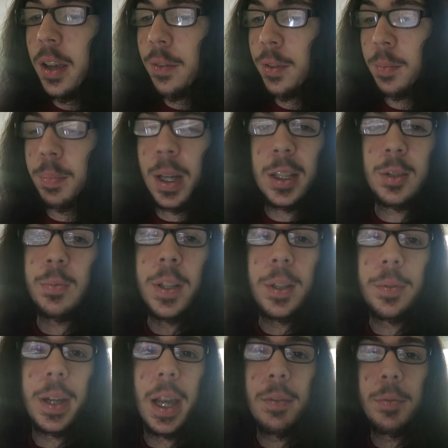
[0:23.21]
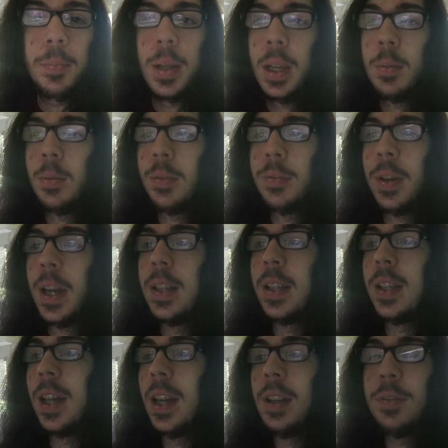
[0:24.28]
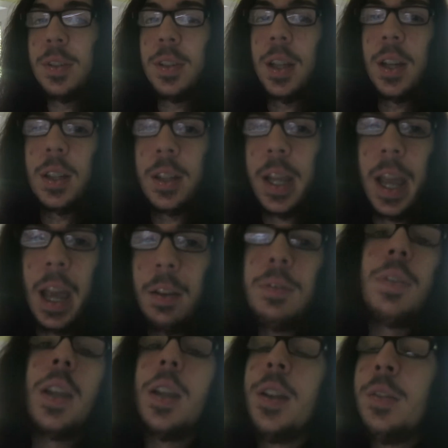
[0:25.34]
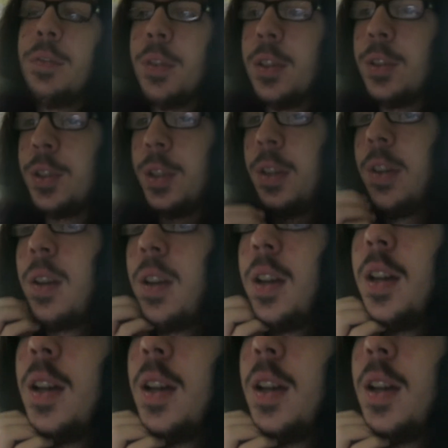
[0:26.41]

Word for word: for the past week we haven't been able to find it, not even the uncaffeinated version.